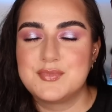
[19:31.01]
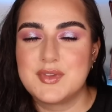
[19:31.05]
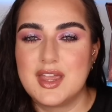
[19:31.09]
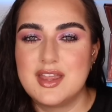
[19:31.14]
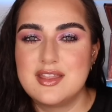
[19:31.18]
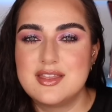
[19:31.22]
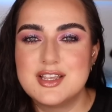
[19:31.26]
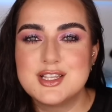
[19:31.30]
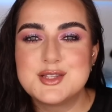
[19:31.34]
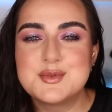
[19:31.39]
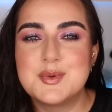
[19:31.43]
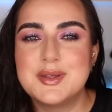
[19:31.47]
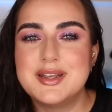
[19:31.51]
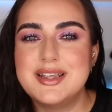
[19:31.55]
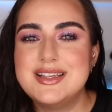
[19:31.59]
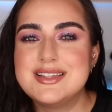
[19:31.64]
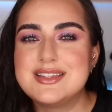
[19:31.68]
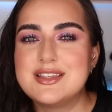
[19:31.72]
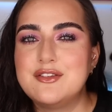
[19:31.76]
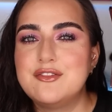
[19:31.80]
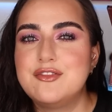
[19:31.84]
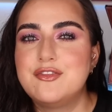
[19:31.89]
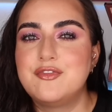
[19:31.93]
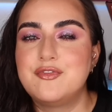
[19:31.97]
And this one
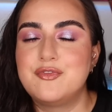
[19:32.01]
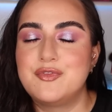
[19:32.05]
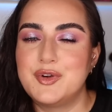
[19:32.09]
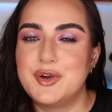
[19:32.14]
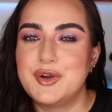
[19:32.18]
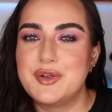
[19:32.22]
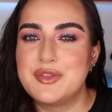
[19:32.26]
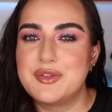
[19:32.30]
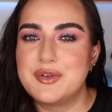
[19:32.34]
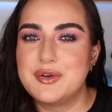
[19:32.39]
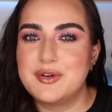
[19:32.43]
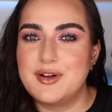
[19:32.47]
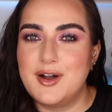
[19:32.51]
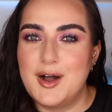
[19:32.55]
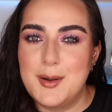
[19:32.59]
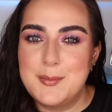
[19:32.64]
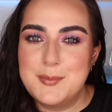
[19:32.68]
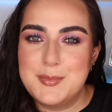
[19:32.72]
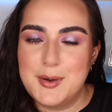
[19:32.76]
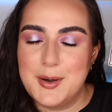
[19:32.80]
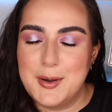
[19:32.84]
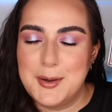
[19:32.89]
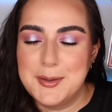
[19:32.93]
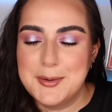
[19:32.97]
isn't further
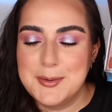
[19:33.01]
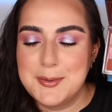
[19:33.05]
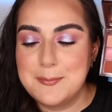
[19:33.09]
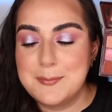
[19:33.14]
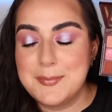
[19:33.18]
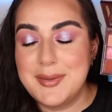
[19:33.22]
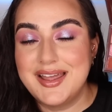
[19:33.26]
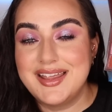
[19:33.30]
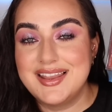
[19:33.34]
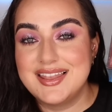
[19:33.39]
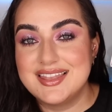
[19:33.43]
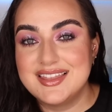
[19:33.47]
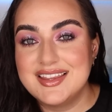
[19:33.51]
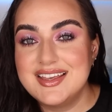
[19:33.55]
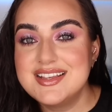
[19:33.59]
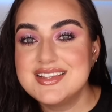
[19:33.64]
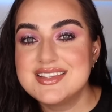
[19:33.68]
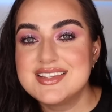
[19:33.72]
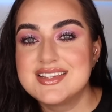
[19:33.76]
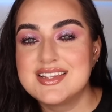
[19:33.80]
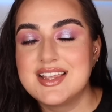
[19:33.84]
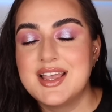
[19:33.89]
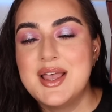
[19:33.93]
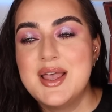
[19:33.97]
up on my
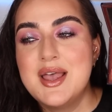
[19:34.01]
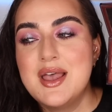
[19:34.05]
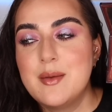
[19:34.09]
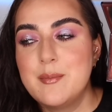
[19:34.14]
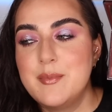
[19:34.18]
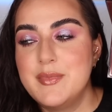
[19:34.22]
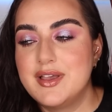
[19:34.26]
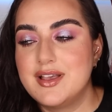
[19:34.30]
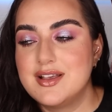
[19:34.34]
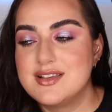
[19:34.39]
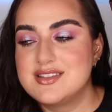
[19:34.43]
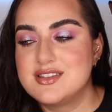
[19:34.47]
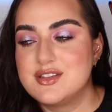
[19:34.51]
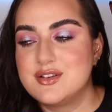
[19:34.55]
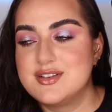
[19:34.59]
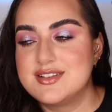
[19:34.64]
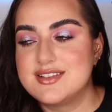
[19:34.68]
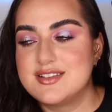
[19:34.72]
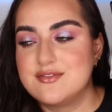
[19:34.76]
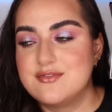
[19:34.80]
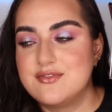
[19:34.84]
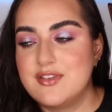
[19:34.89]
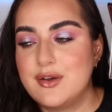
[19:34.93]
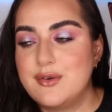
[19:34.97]
list because
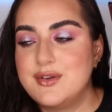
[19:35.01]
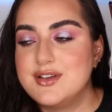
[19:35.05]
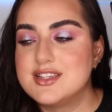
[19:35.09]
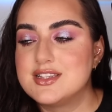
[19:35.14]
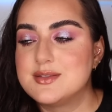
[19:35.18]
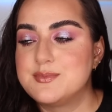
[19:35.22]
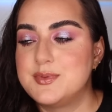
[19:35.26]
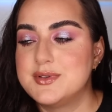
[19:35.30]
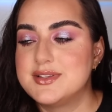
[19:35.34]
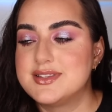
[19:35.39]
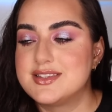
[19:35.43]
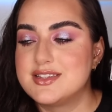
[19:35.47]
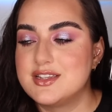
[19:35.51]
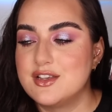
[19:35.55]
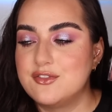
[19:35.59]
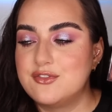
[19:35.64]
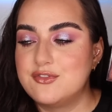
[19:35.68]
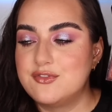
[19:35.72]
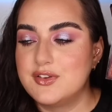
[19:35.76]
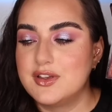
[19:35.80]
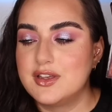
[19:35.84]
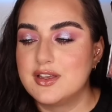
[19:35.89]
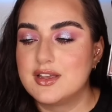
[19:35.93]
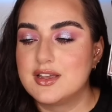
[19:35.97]
there's a very
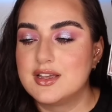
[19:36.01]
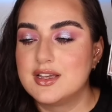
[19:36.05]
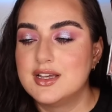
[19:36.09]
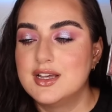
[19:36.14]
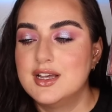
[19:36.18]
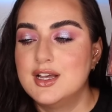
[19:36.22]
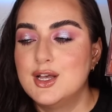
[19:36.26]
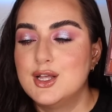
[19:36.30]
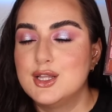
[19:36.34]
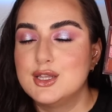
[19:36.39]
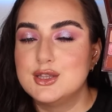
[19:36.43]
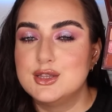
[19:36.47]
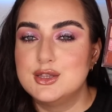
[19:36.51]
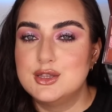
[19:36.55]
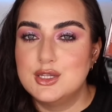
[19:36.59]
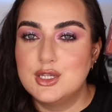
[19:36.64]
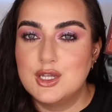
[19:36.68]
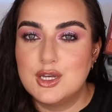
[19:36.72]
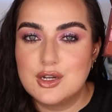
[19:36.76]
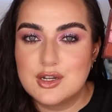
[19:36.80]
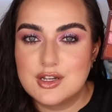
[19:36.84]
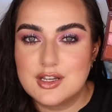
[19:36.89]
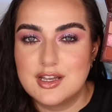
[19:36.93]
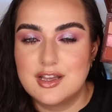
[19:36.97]
specific
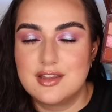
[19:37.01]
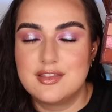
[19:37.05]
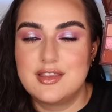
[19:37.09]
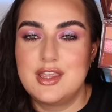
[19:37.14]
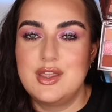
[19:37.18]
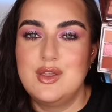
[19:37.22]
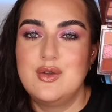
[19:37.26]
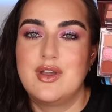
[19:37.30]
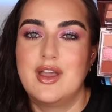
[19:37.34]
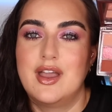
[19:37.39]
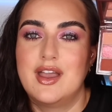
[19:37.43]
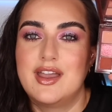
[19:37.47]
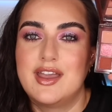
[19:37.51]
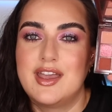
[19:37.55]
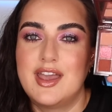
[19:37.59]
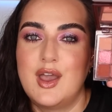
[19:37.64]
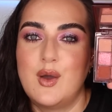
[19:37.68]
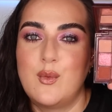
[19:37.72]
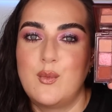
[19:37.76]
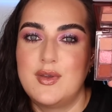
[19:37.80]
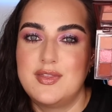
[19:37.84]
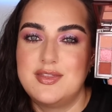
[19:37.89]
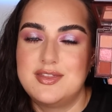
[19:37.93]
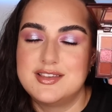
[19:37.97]
look that you can
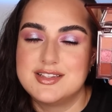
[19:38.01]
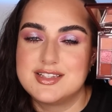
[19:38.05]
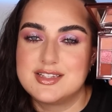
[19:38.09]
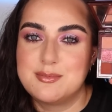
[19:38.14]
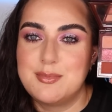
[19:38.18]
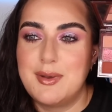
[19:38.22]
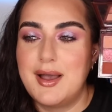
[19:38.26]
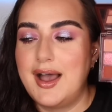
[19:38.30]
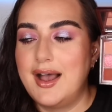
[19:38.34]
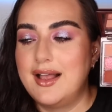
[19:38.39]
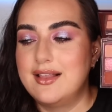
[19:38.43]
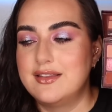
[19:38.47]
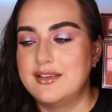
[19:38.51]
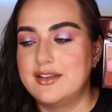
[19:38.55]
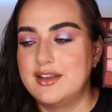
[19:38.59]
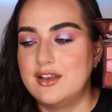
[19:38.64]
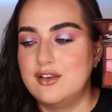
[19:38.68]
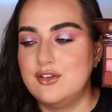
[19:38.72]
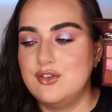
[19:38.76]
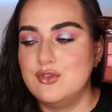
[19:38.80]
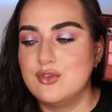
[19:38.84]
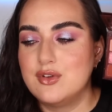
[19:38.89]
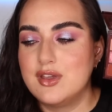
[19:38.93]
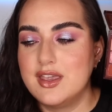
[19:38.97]
get with this palette
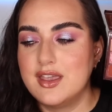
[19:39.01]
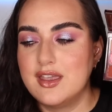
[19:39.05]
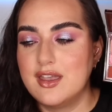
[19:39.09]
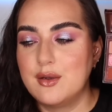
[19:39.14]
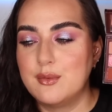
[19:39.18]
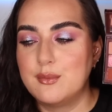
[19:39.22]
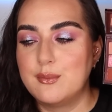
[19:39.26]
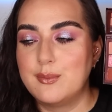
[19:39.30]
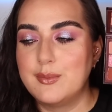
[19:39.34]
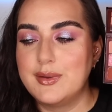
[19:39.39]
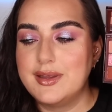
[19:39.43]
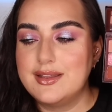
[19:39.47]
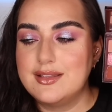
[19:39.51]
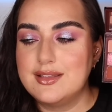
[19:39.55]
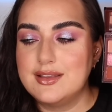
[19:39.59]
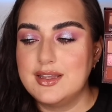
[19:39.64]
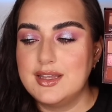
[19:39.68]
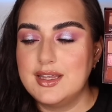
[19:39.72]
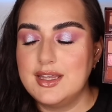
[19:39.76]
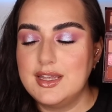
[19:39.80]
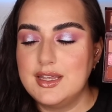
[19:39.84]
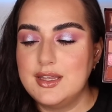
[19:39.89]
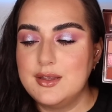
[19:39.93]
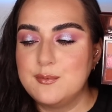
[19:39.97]
and you can't
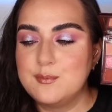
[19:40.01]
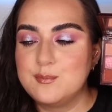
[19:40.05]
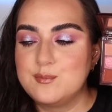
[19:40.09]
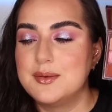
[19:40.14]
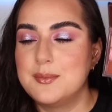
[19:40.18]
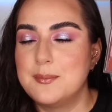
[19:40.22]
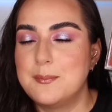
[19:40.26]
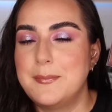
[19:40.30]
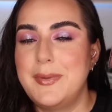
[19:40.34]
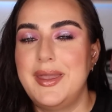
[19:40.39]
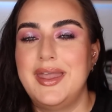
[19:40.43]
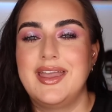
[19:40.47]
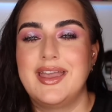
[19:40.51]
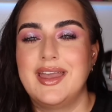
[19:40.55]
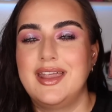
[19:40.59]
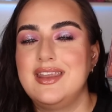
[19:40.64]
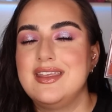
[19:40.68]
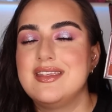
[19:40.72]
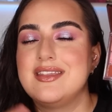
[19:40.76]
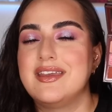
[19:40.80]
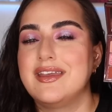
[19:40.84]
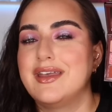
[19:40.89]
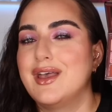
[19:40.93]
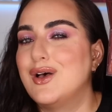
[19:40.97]
really make
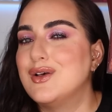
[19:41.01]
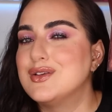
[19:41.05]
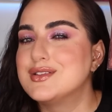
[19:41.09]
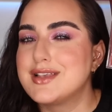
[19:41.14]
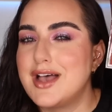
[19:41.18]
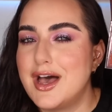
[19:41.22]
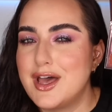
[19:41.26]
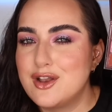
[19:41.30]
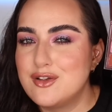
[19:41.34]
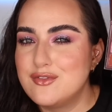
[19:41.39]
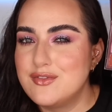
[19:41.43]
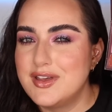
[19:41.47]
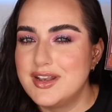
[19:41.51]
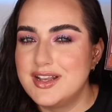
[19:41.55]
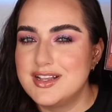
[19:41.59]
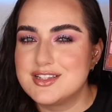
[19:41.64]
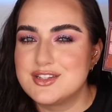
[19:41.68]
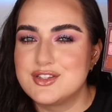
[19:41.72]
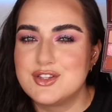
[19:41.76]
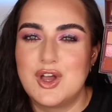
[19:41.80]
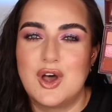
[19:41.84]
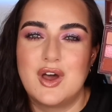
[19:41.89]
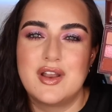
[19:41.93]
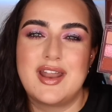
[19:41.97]
anything else out of it.
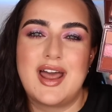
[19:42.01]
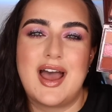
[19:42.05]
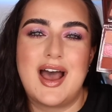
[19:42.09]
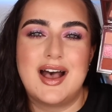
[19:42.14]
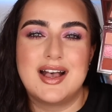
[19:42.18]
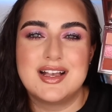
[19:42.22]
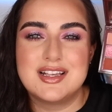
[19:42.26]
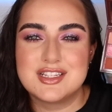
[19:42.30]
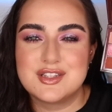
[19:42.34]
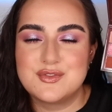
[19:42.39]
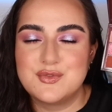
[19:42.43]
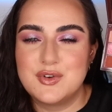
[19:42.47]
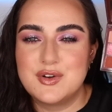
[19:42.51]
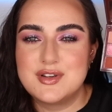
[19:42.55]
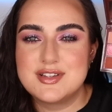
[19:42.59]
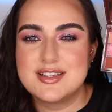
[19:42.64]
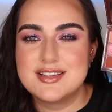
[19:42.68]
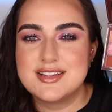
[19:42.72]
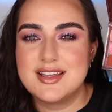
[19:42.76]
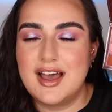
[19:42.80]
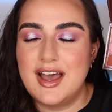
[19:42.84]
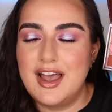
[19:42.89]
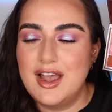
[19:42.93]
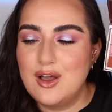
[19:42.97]
It's not as
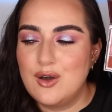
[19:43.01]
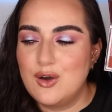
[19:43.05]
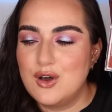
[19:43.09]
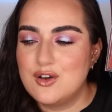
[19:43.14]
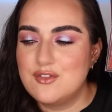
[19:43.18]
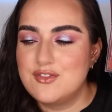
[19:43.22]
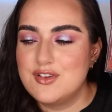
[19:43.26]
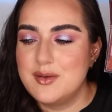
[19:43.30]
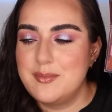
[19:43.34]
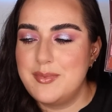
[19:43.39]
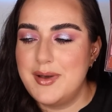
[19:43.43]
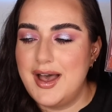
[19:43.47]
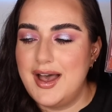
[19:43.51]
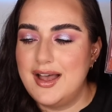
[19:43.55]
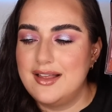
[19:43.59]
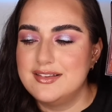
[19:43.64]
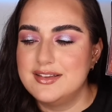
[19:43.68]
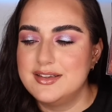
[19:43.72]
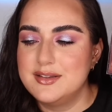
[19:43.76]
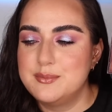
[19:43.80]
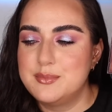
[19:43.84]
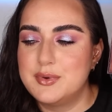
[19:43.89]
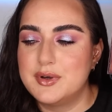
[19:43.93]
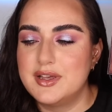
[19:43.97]
versatile of a
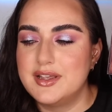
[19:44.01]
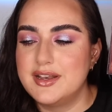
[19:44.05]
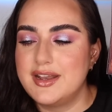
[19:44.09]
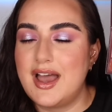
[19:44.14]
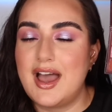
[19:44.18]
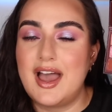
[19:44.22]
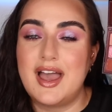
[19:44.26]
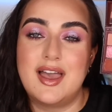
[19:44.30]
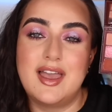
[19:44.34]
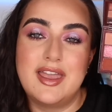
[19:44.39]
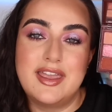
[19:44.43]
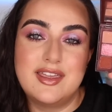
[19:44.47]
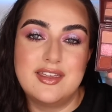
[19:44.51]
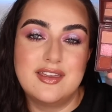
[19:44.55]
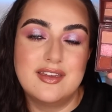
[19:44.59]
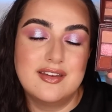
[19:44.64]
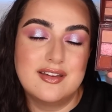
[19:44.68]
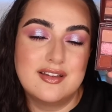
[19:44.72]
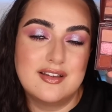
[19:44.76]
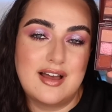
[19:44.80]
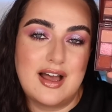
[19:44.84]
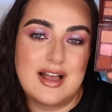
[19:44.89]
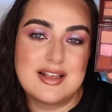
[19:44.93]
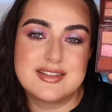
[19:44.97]
palette, but I,
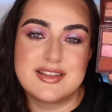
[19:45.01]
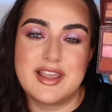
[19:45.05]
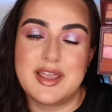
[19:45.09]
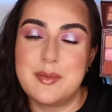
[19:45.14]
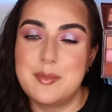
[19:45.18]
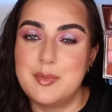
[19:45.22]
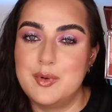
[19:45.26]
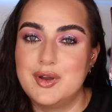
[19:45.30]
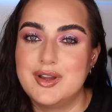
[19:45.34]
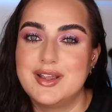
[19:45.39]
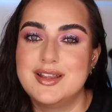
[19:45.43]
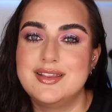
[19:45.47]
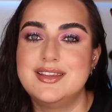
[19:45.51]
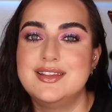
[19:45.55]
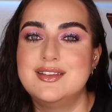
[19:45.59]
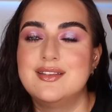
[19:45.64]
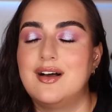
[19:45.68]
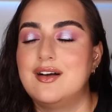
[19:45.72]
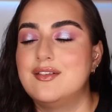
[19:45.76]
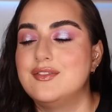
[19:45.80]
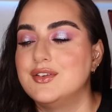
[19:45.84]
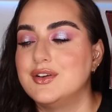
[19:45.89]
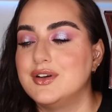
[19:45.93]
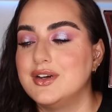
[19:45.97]
as a burgundy
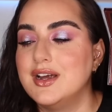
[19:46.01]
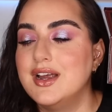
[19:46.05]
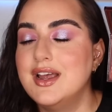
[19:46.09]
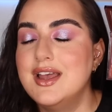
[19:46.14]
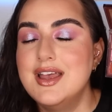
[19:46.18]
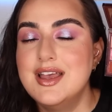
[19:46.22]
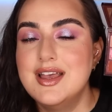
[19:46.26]
lover,